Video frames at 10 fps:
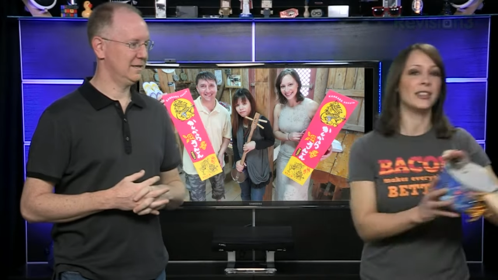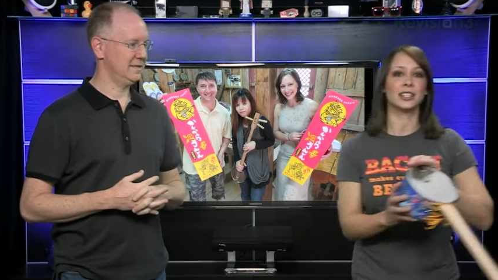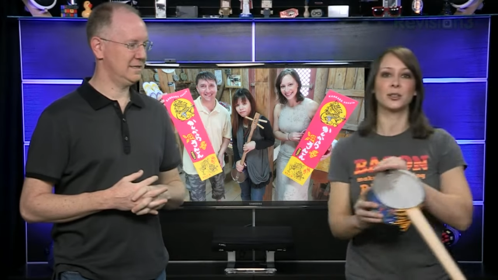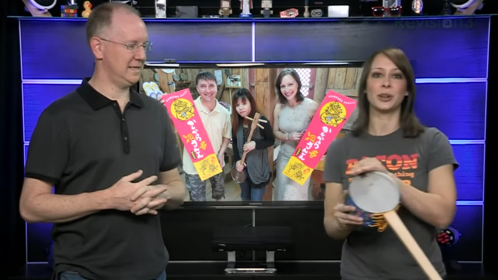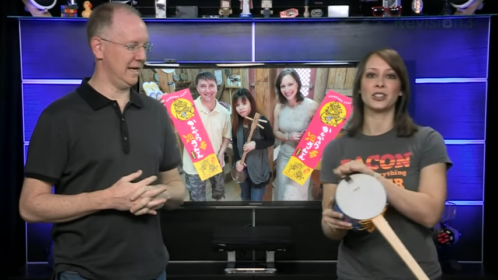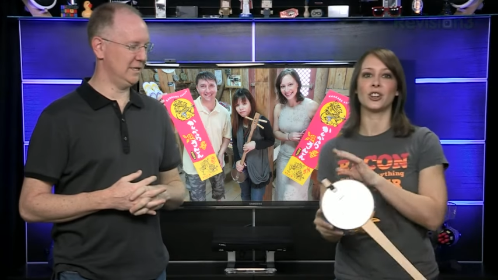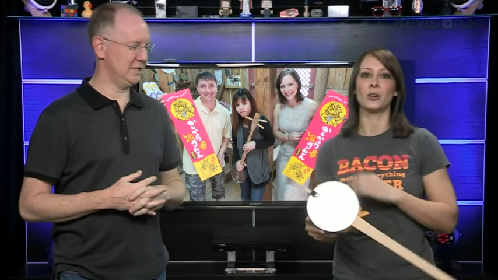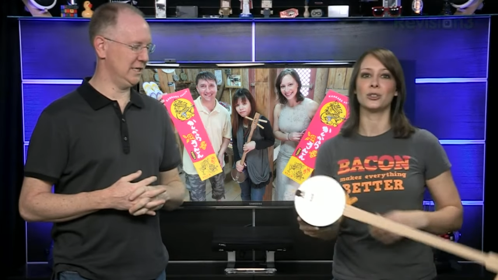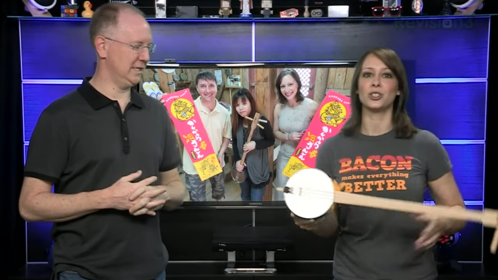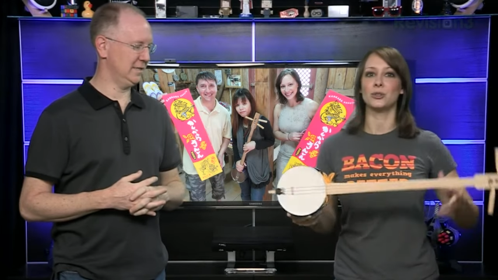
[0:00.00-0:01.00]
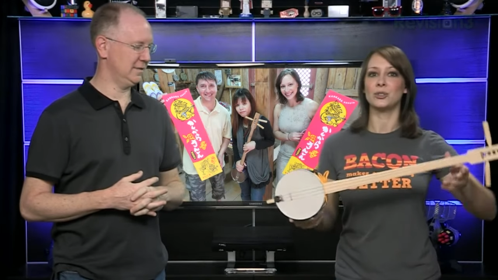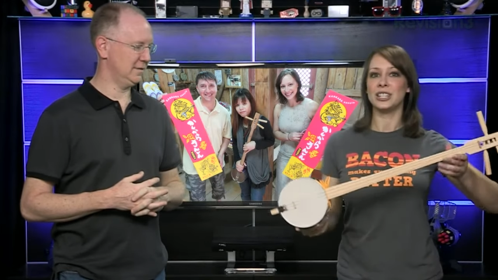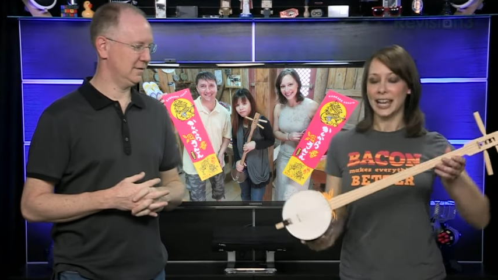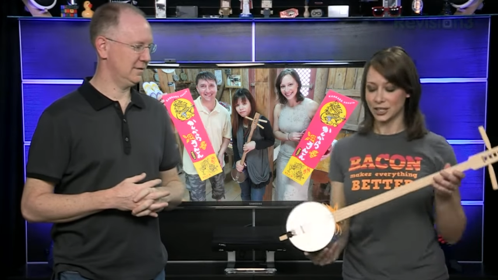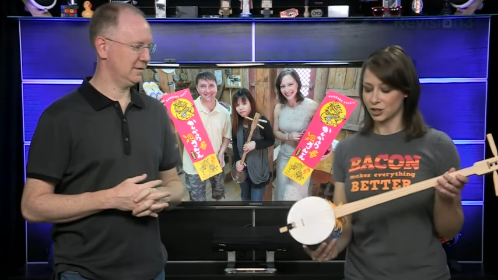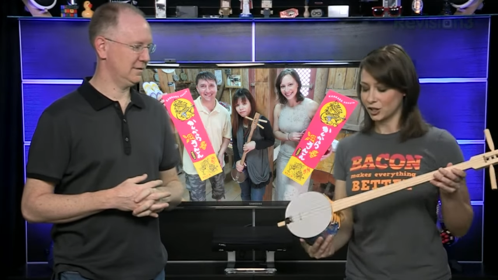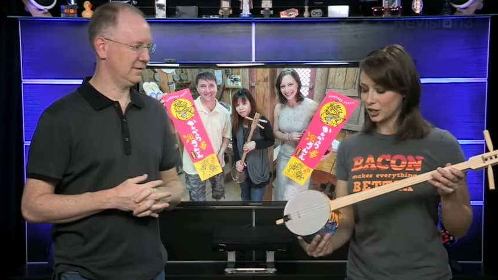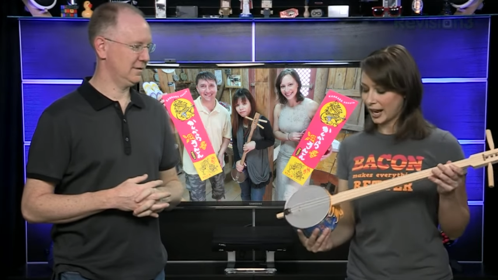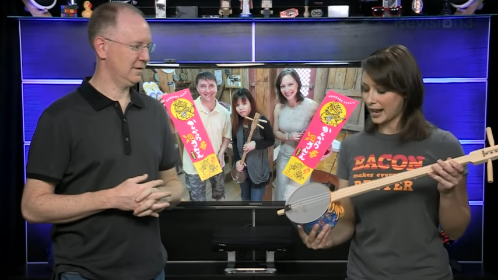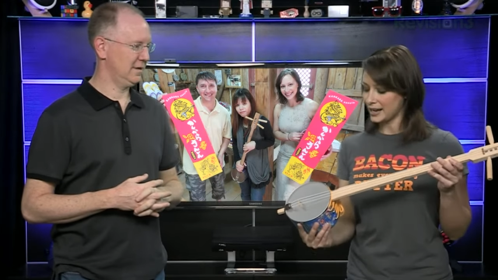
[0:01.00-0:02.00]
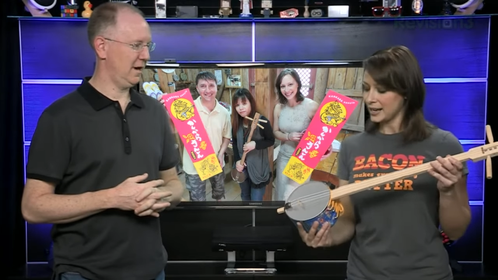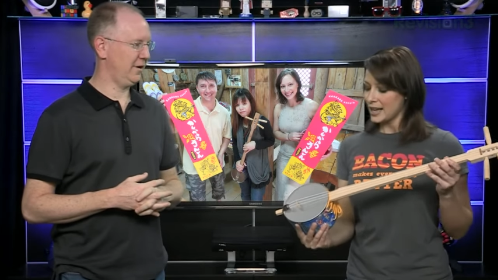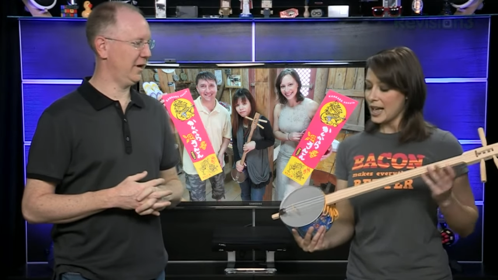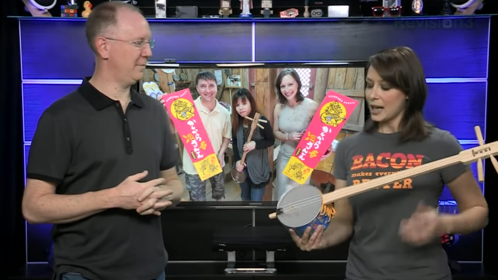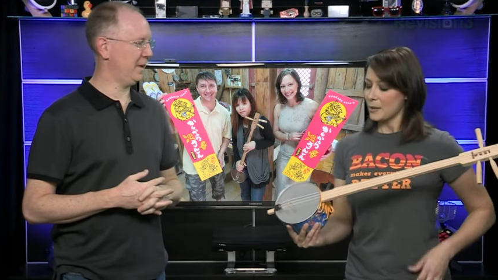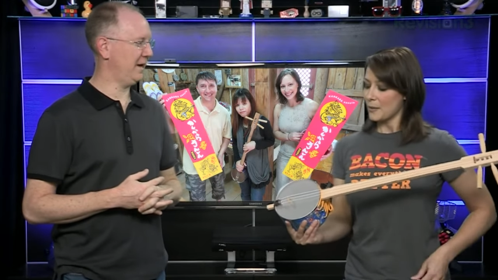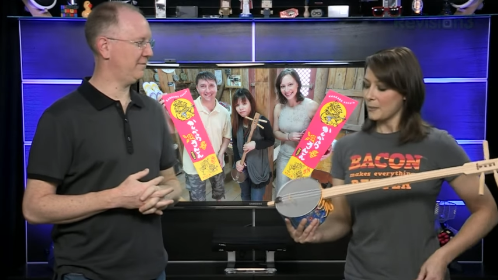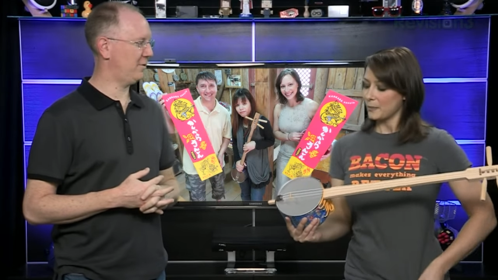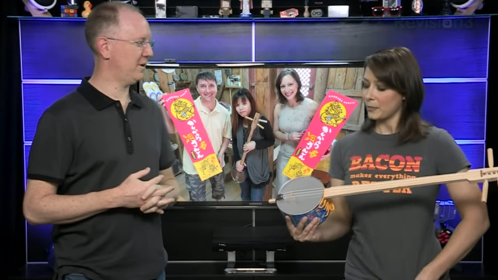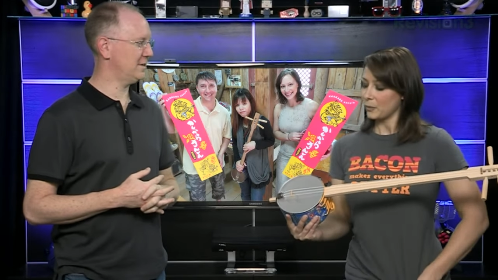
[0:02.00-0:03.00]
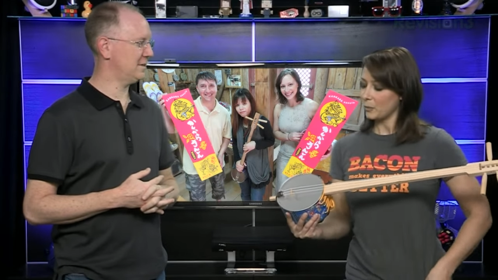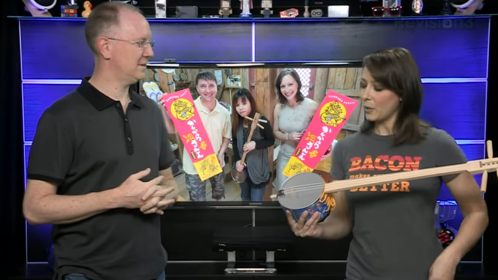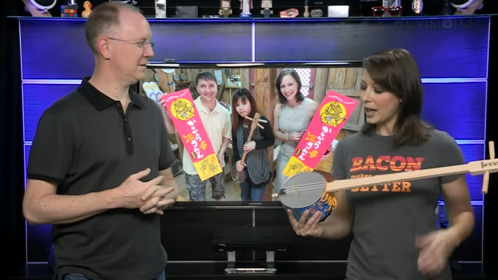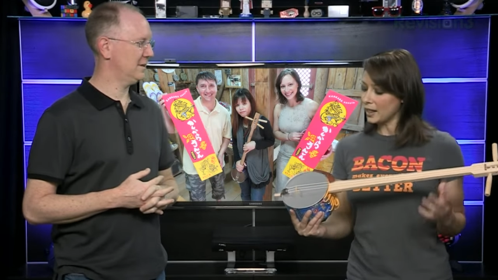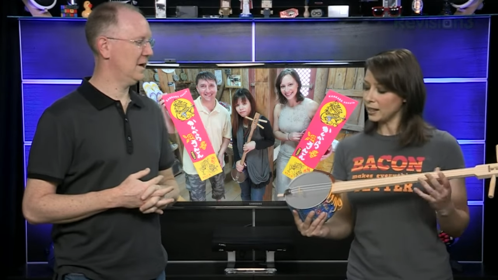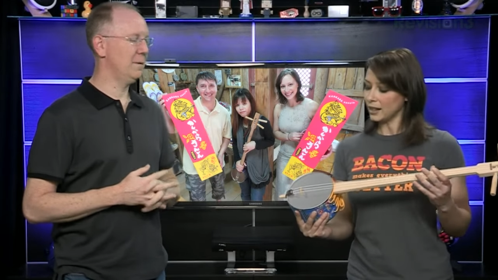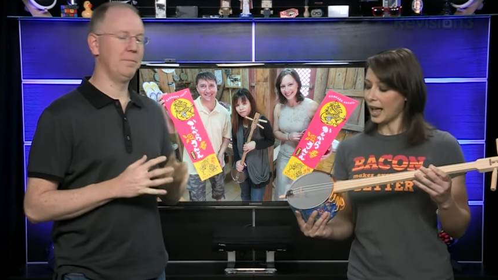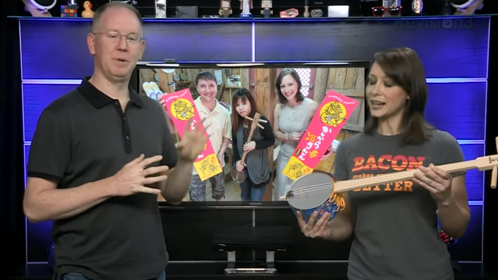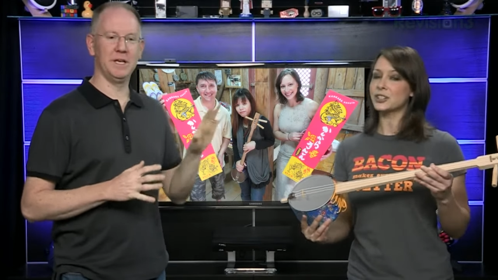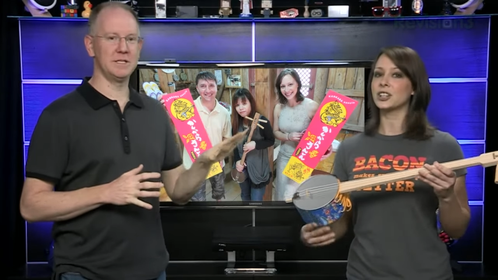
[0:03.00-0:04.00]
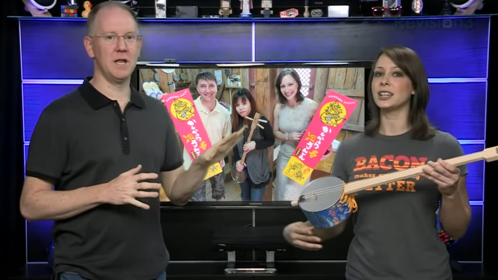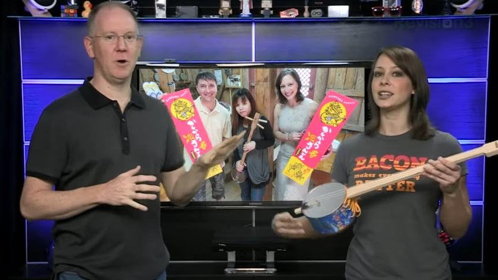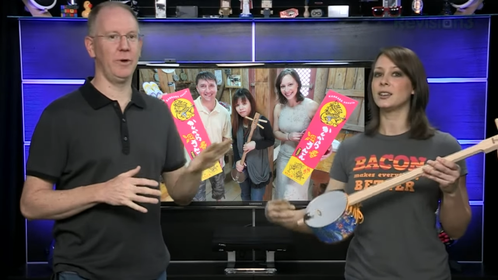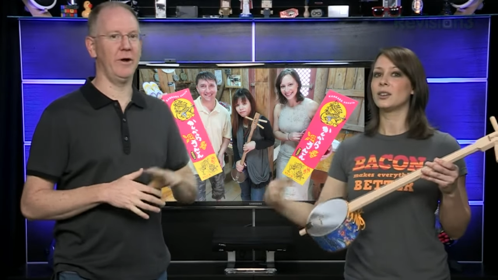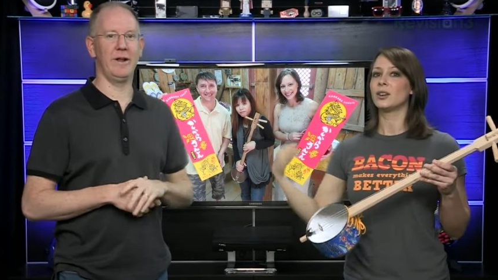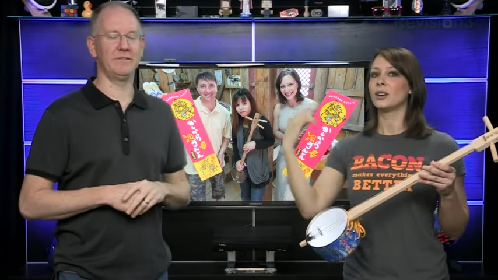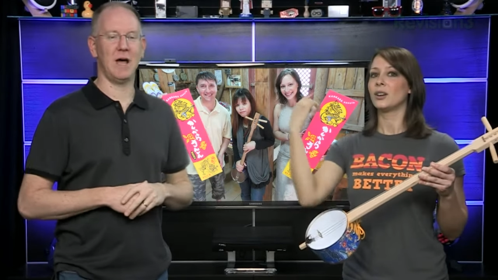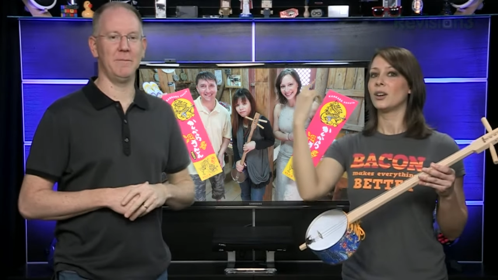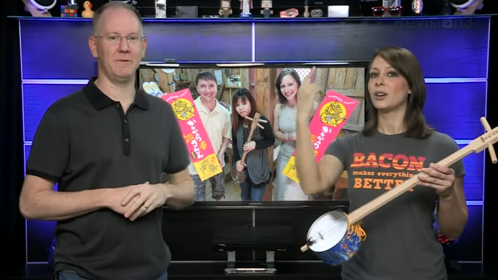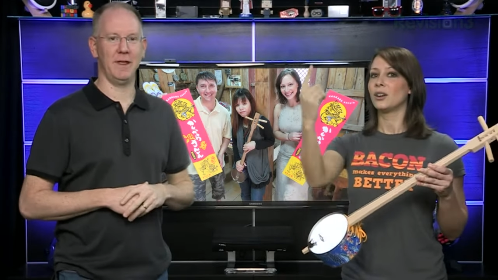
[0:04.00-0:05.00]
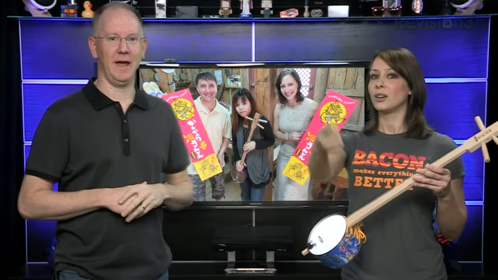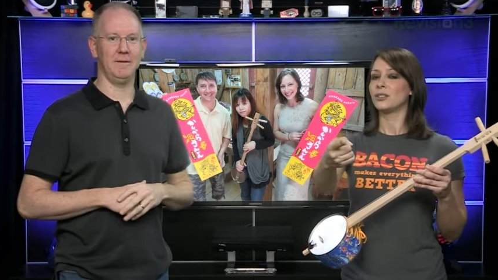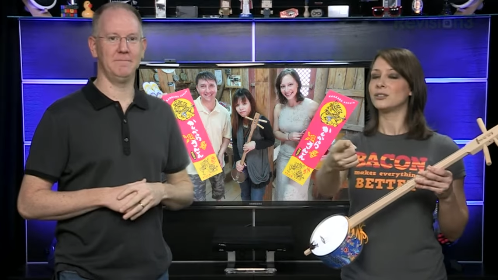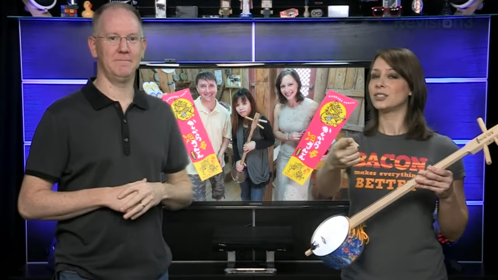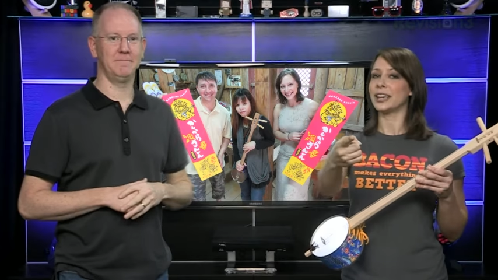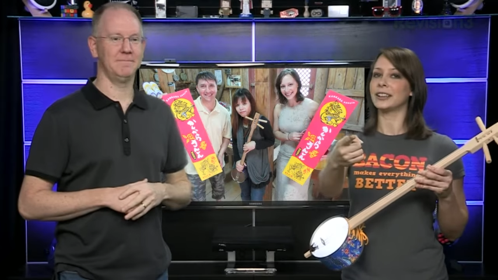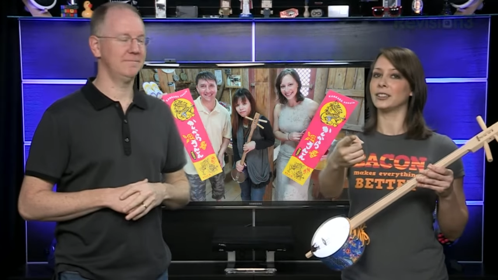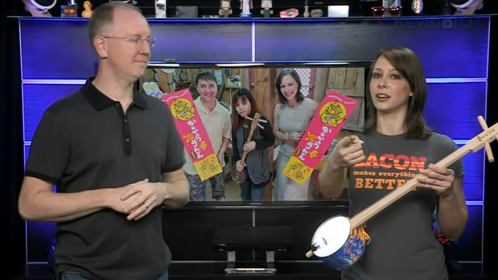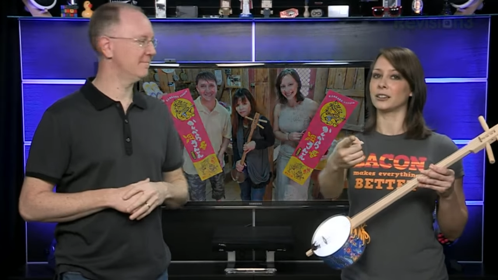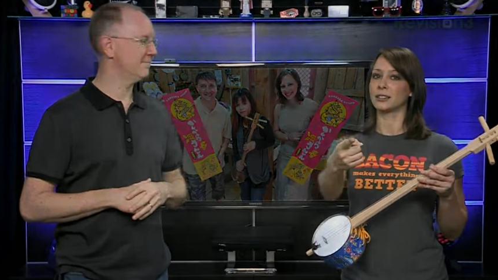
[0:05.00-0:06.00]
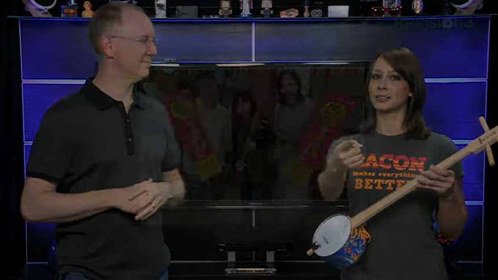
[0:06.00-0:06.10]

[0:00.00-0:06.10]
Speaker 1: this is we sanshin. showed you yesterday.
Speaker 2: Are you gonna play it for us? Well, actually, please no, we don't have time for that.
Speaker 1: Take a look.